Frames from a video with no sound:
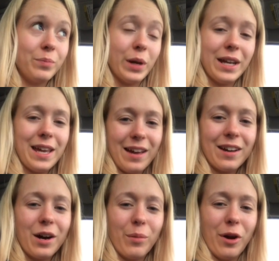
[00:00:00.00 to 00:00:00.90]
but I can't
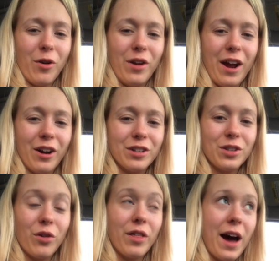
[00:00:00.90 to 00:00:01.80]
cut my own hair,
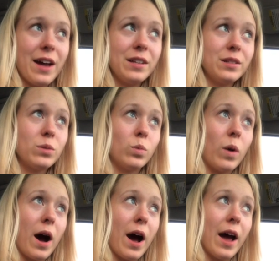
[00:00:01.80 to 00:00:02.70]
so that is
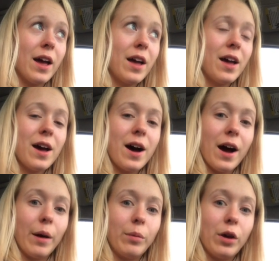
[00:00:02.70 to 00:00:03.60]
why
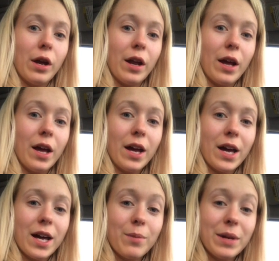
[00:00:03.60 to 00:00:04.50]
I'm getting it
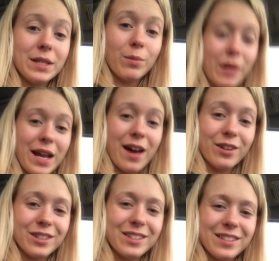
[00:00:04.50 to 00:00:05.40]
cut by somebody
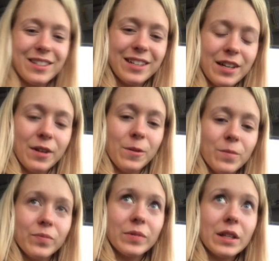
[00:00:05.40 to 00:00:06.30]
else.
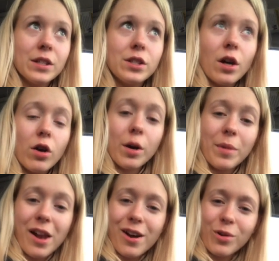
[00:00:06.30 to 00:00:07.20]
So
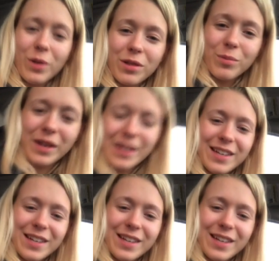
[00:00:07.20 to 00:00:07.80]
come along with me.